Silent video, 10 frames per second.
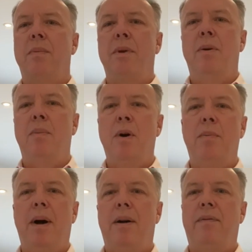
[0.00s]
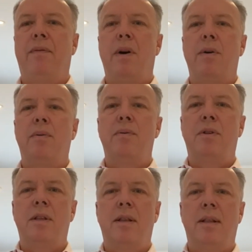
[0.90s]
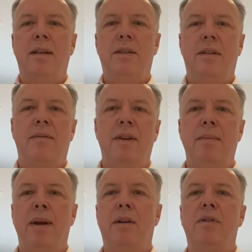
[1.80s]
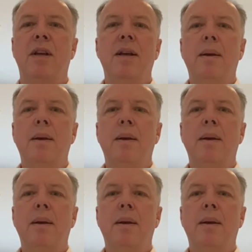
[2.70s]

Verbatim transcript: your mobile phone to the list of emails